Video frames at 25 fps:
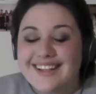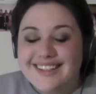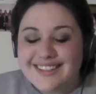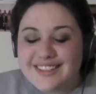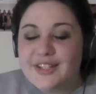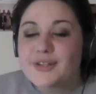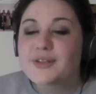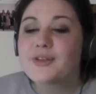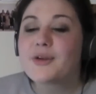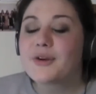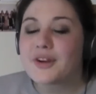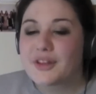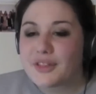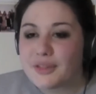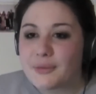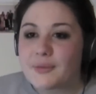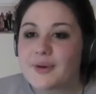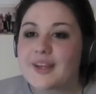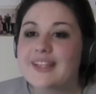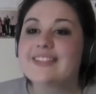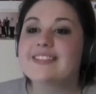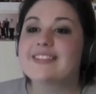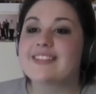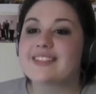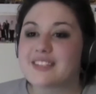So Lord of the
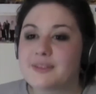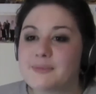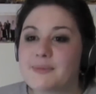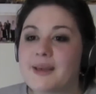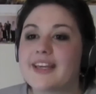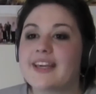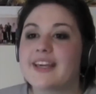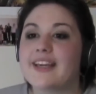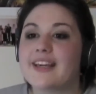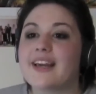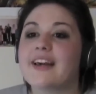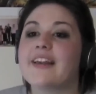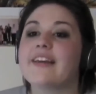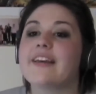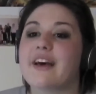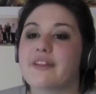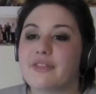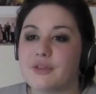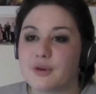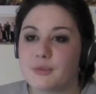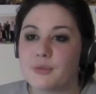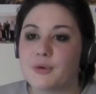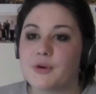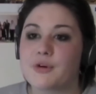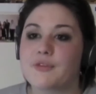Rings is making
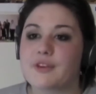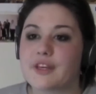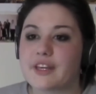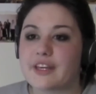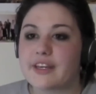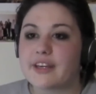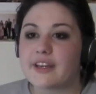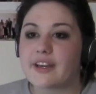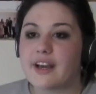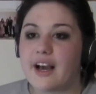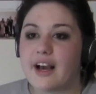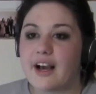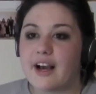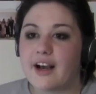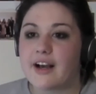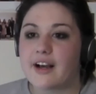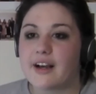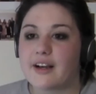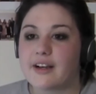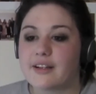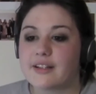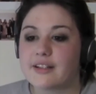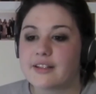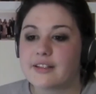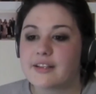another movie
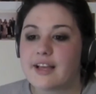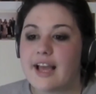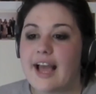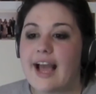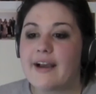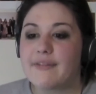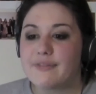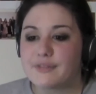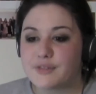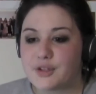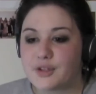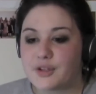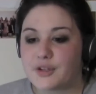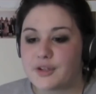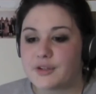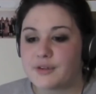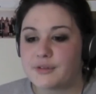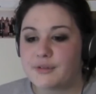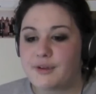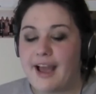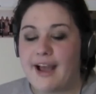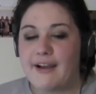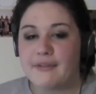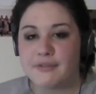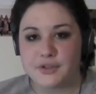
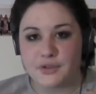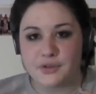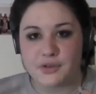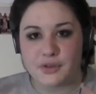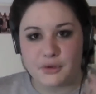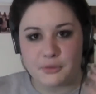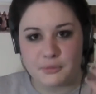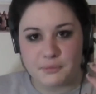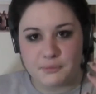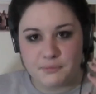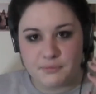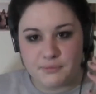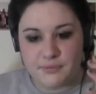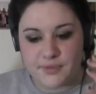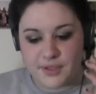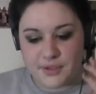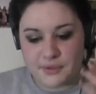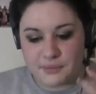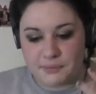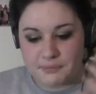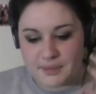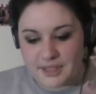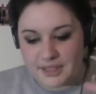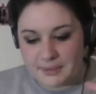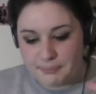after
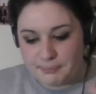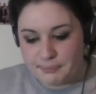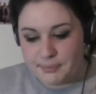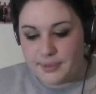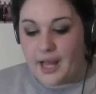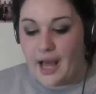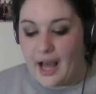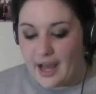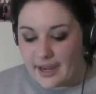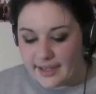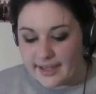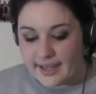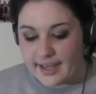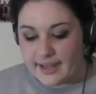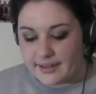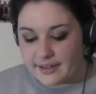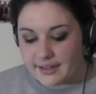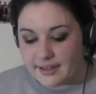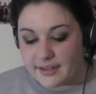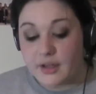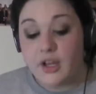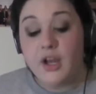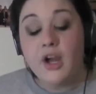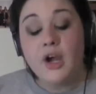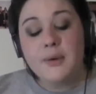their big block
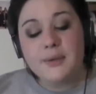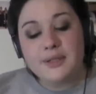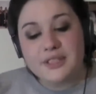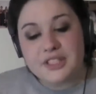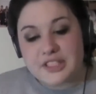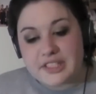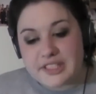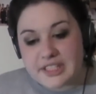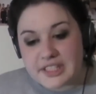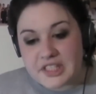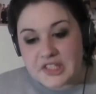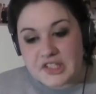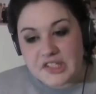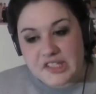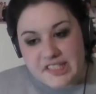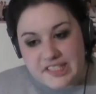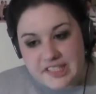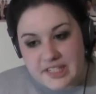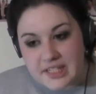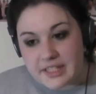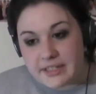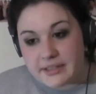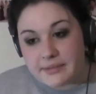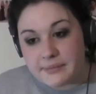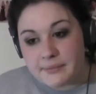ended, which is
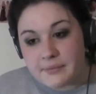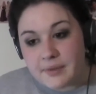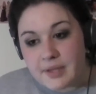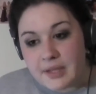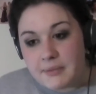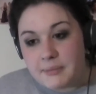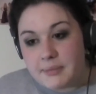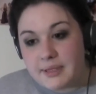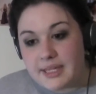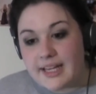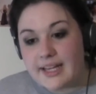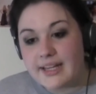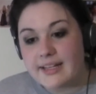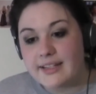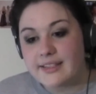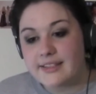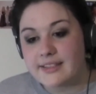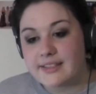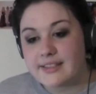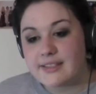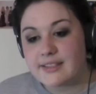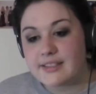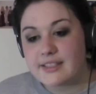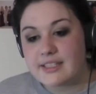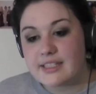interesting
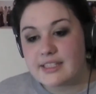because